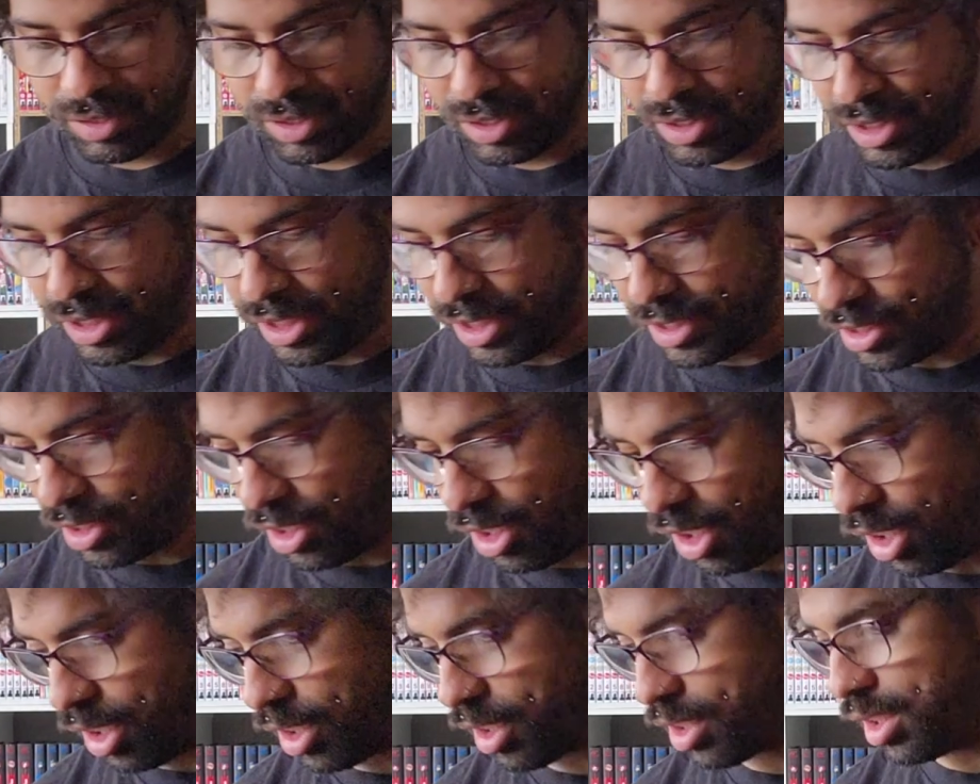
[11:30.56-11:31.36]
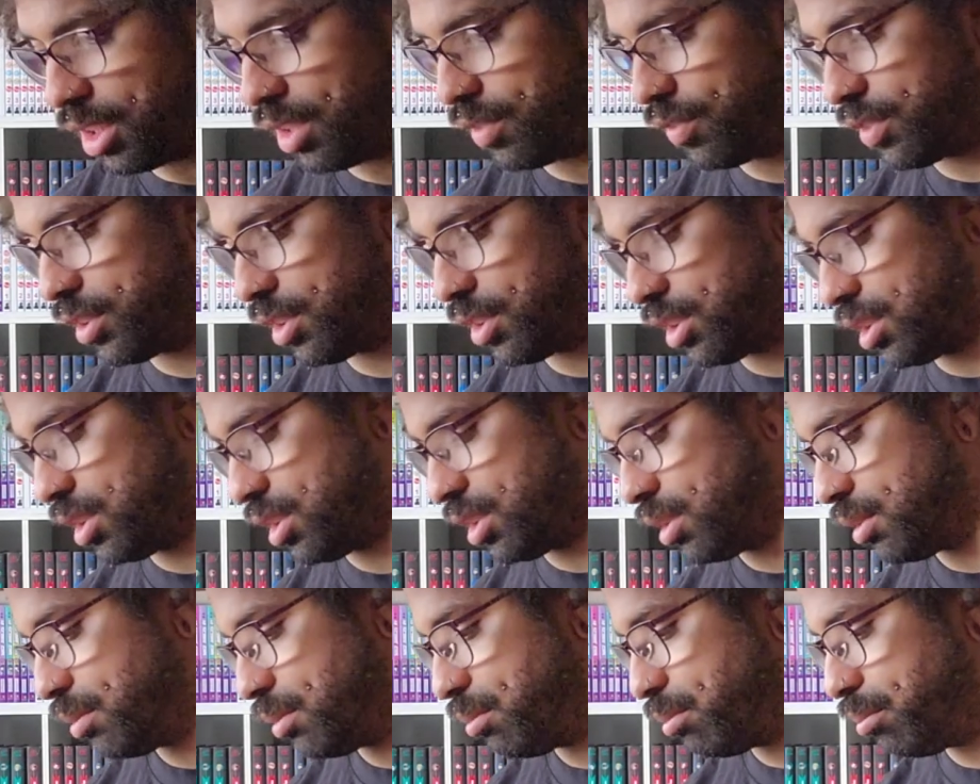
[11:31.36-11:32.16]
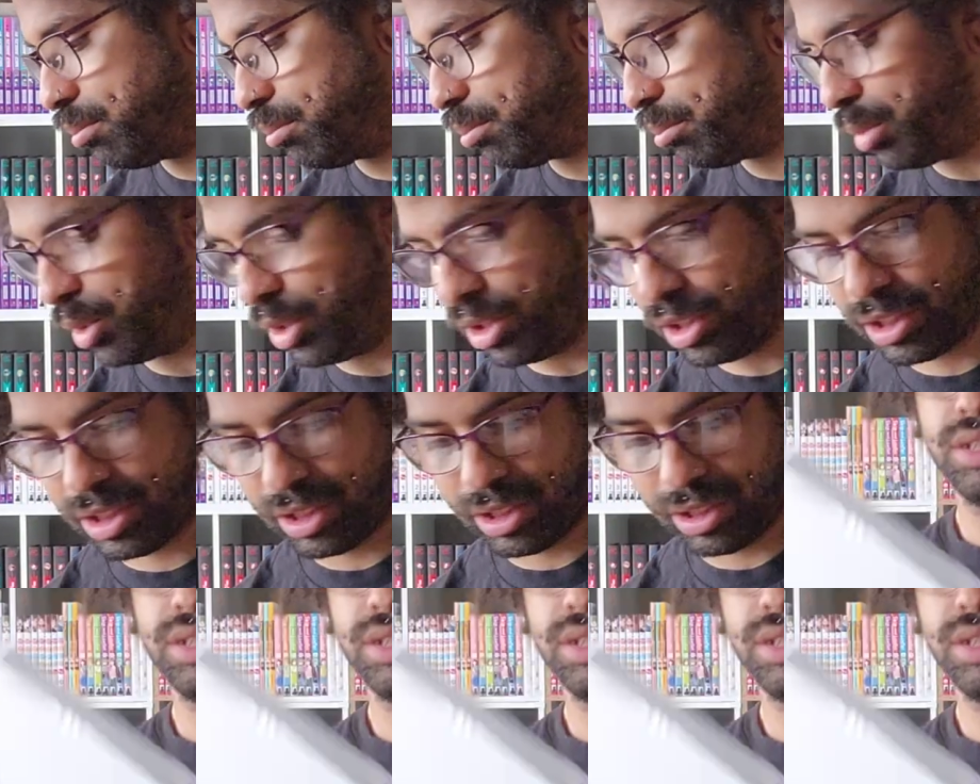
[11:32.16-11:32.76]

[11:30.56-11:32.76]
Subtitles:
It's a hardcover book.